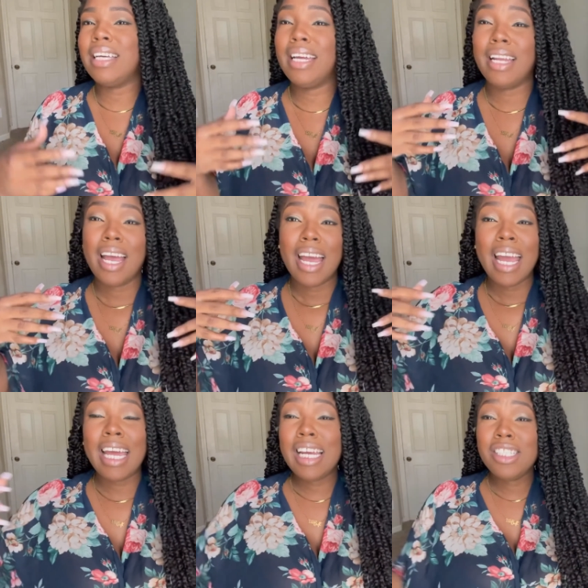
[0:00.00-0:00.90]
and
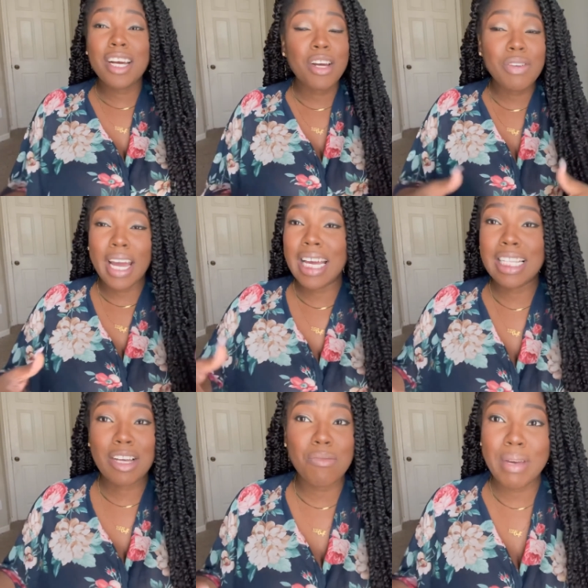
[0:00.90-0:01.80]
and let y'all know that
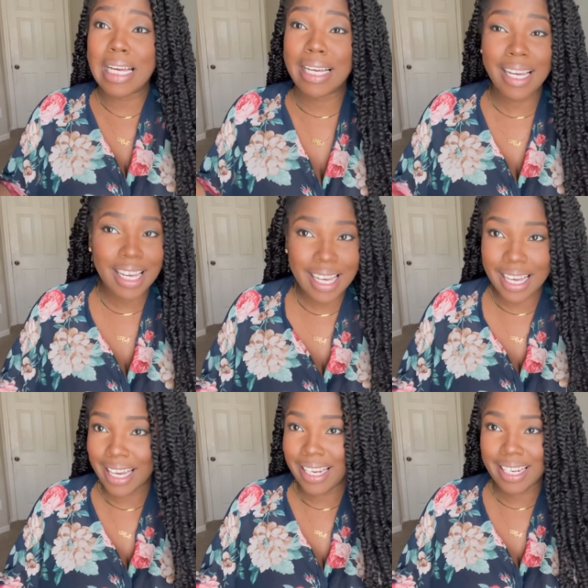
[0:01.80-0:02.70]
it's gonna be
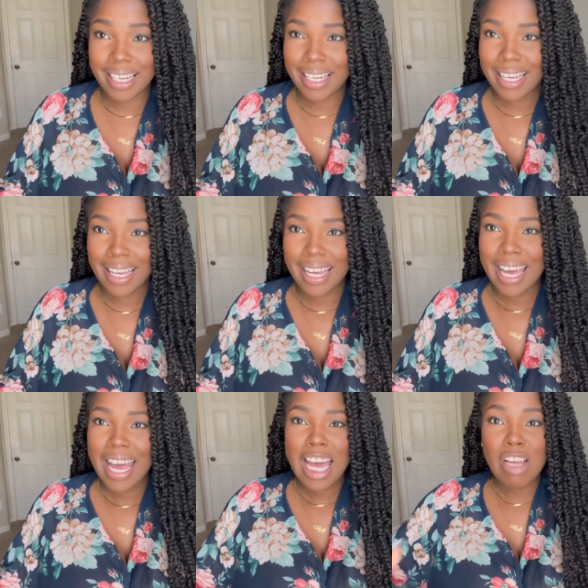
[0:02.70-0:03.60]
good
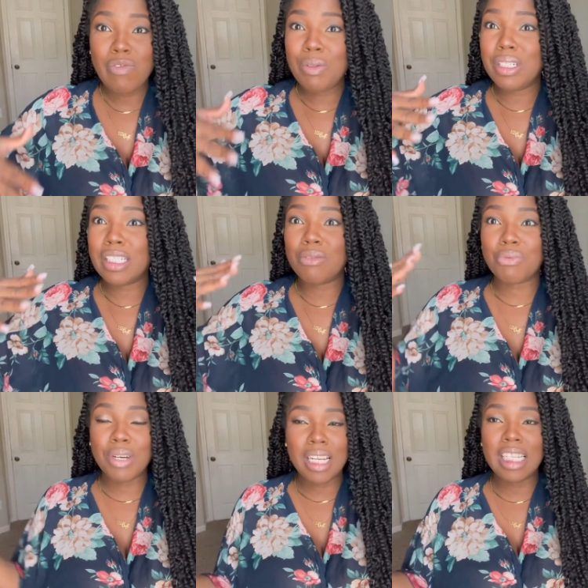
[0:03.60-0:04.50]
if you just
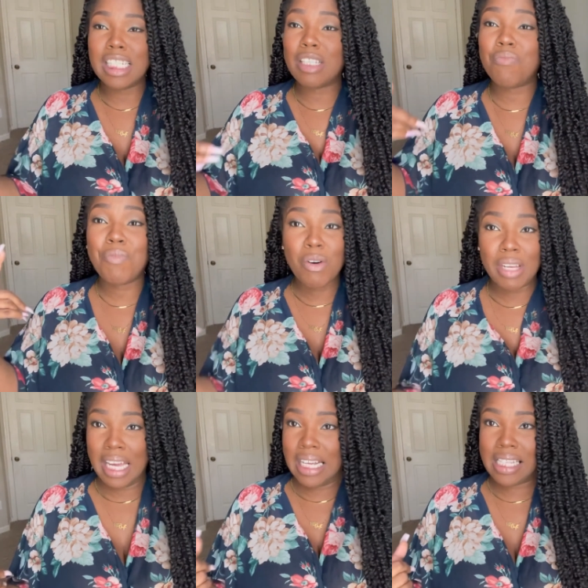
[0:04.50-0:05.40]
really just
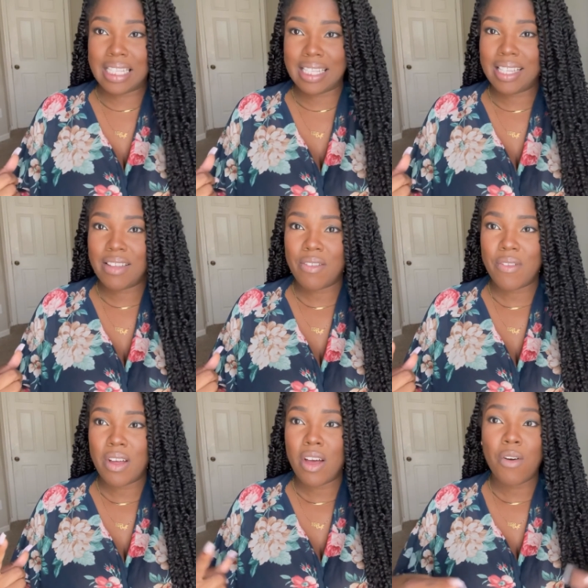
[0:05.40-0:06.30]
focus,
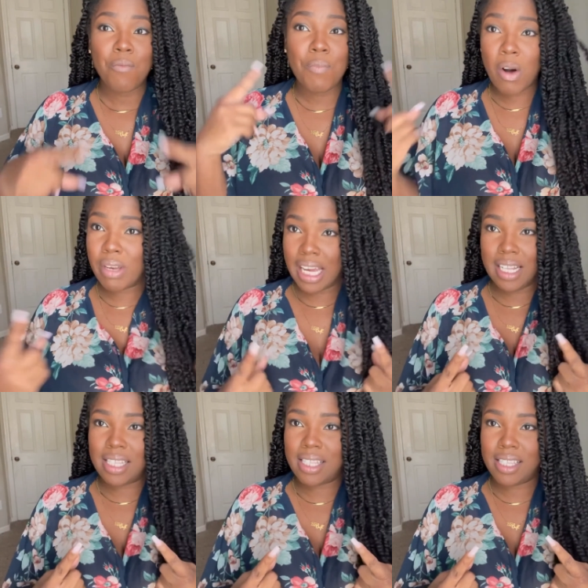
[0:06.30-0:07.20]
focus.
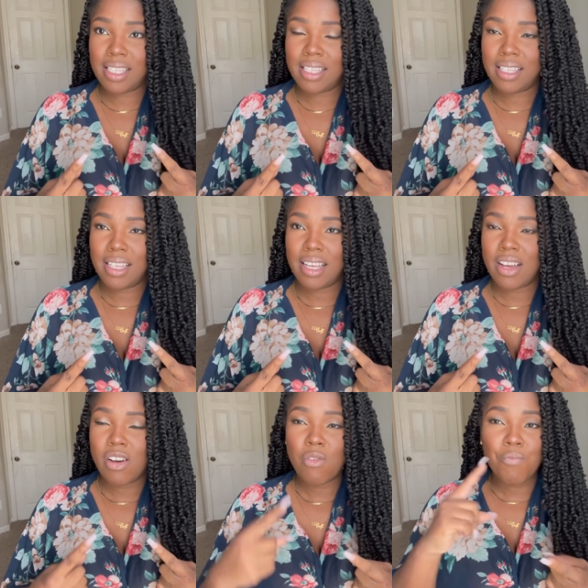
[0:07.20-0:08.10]

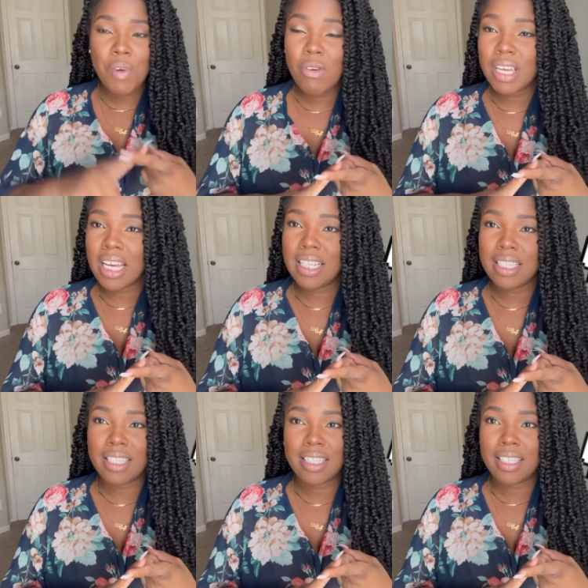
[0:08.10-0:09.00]
Focus,
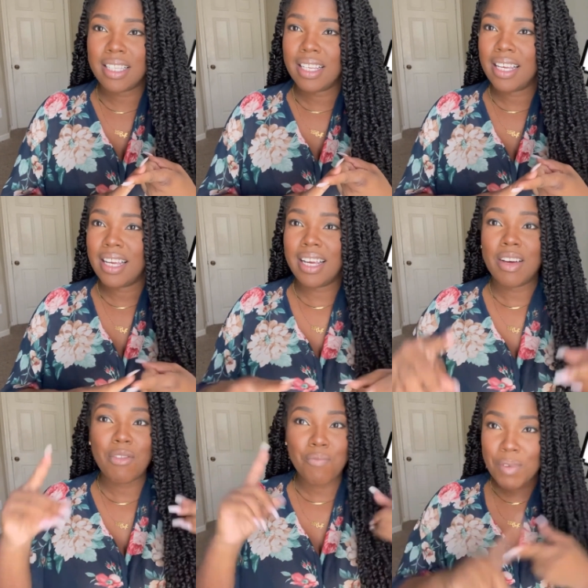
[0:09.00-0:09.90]

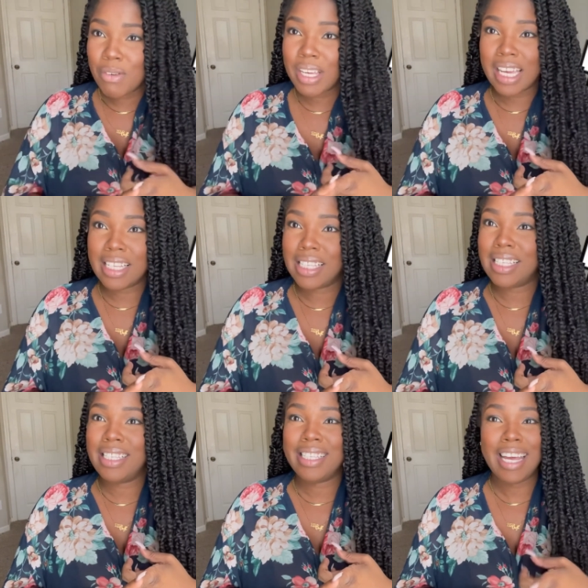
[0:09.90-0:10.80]
focus,
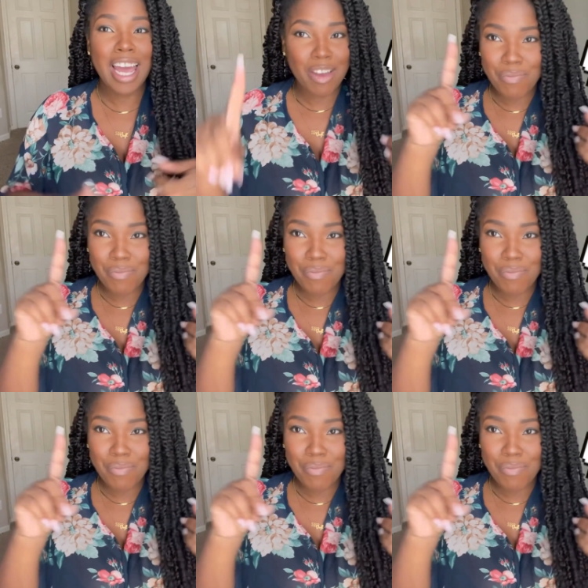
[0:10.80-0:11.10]
and